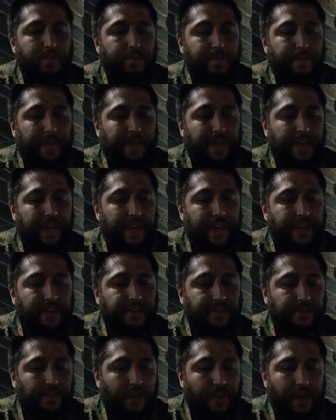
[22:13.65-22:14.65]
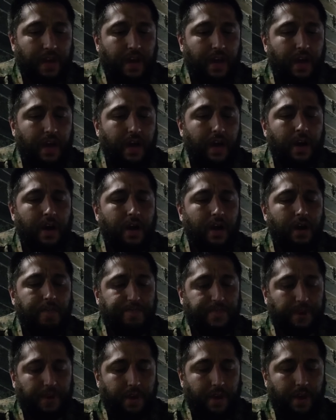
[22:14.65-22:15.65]
be
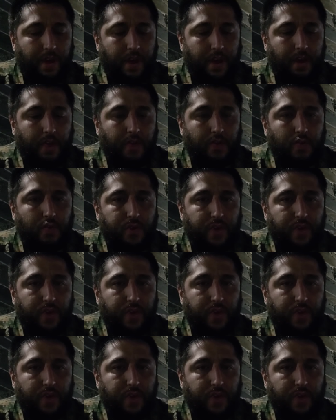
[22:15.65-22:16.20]
something